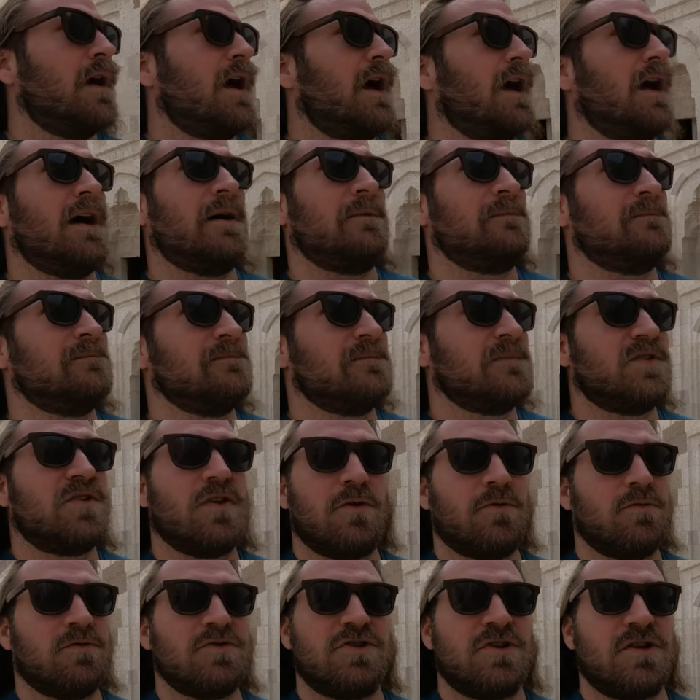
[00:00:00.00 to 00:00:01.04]
Um,
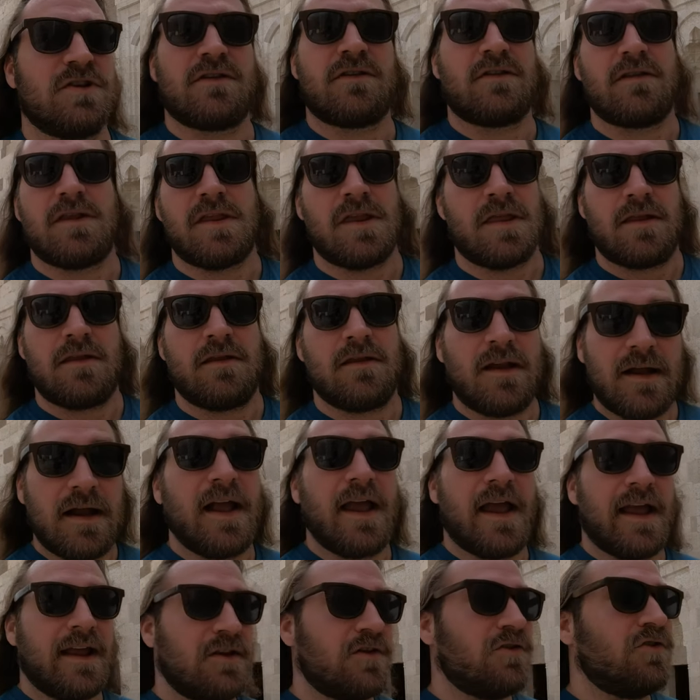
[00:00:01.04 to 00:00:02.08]
so just
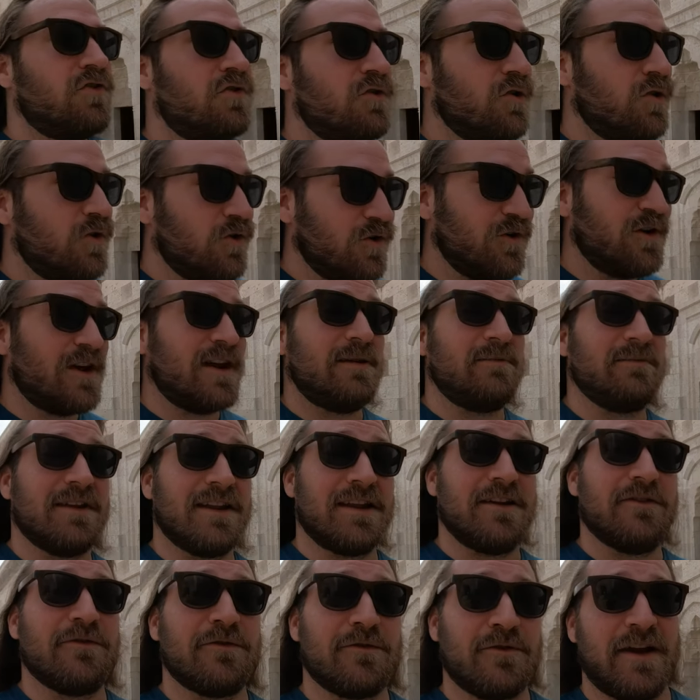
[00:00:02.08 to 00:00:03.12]

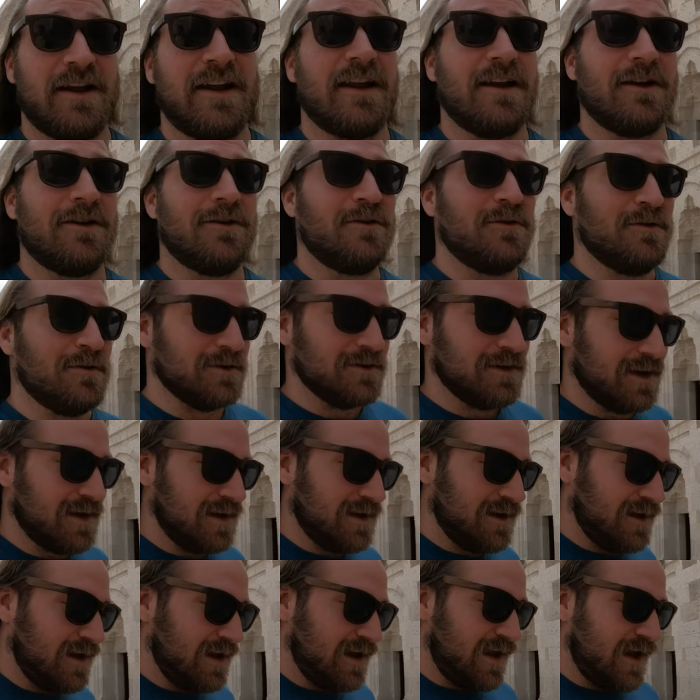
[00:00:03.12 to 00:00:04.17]
extremely freaking old.
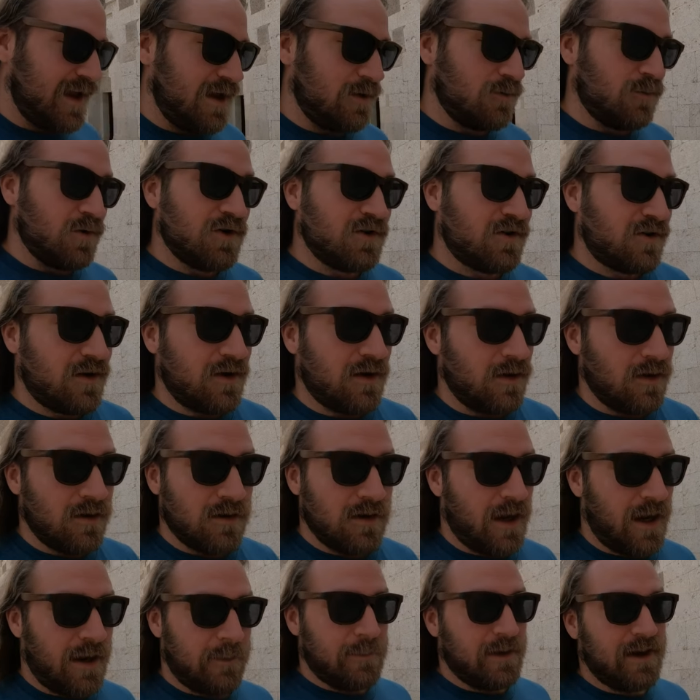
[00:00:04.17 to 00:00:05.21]
And we're still,
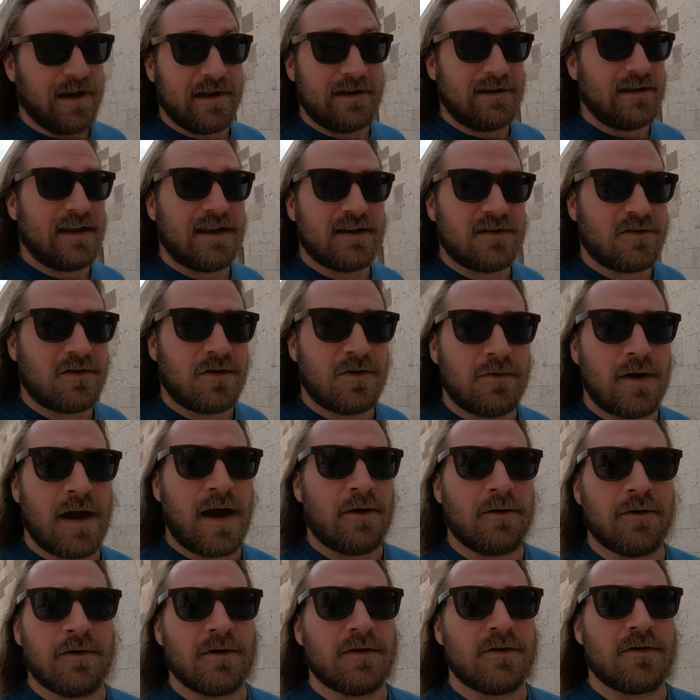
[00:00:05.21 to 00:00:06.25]
I mean, at least two
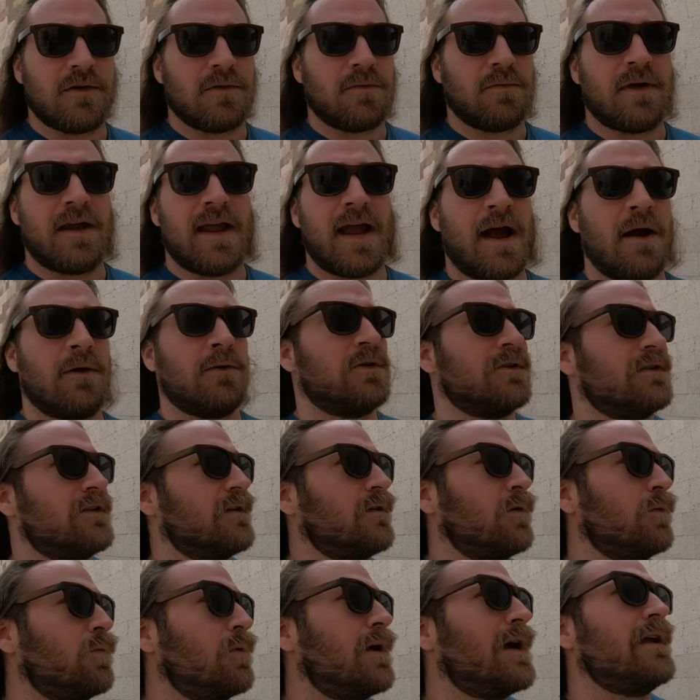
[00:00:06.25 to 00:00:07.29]
hours, three hours
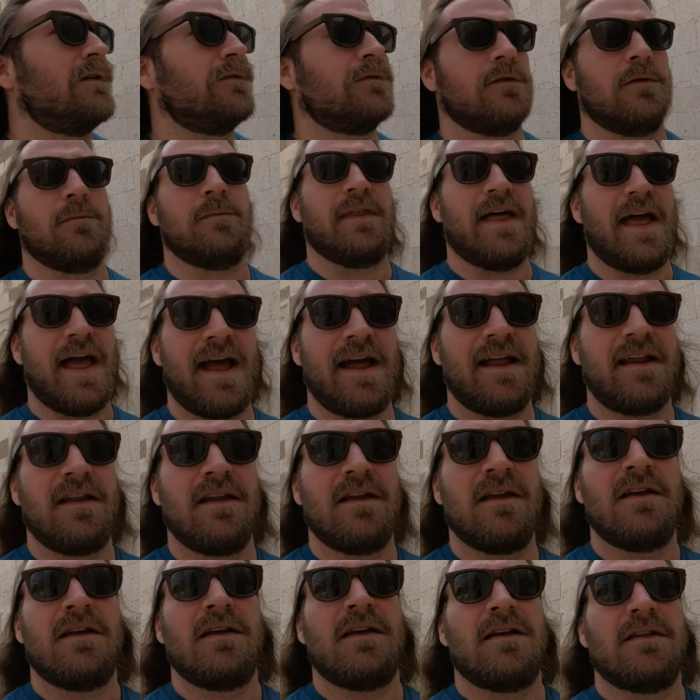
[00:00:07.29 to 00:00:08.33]
away from that.
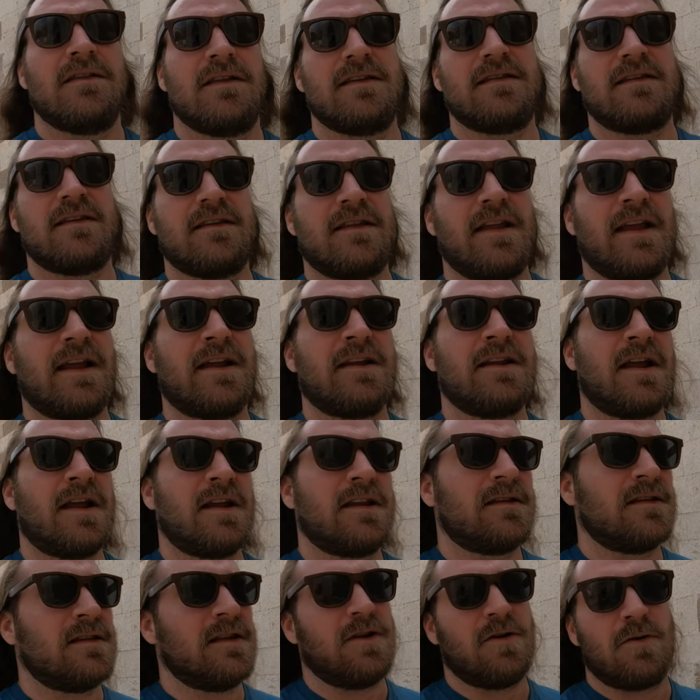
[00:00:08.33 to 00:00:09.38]
This is like a
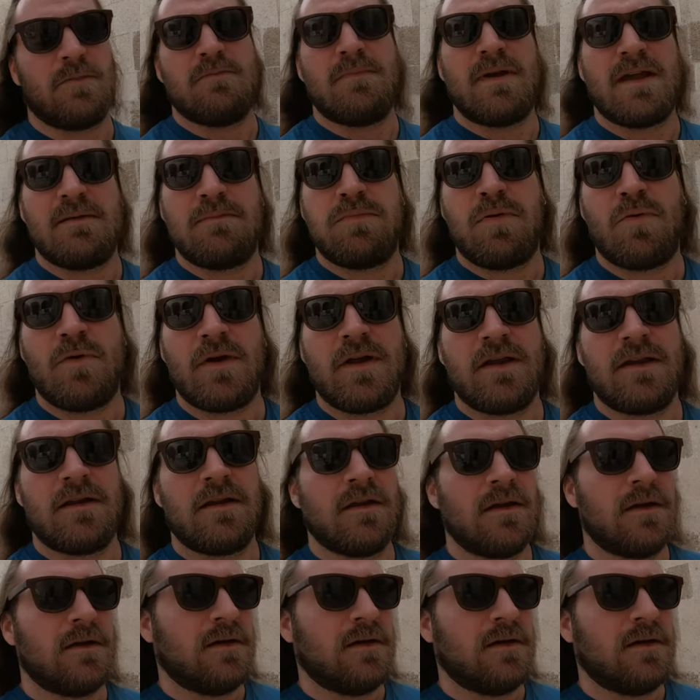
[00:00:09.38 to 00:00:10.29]
nice little midpoint.